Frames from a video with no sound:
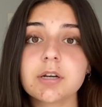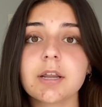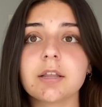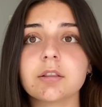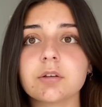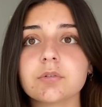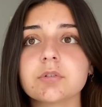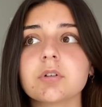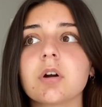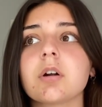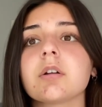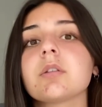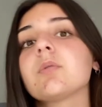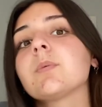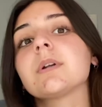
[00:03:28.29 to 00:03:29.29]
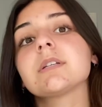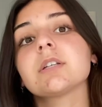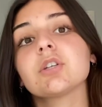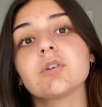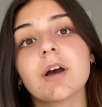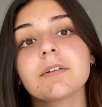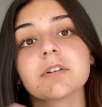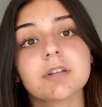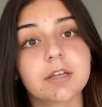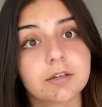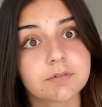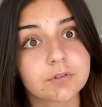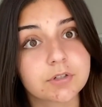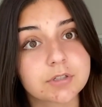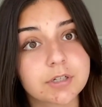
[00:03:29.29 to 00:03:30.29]
and those are the ones that you have to take in
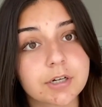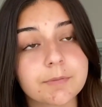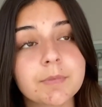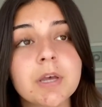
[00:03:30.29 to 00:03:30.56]
first year.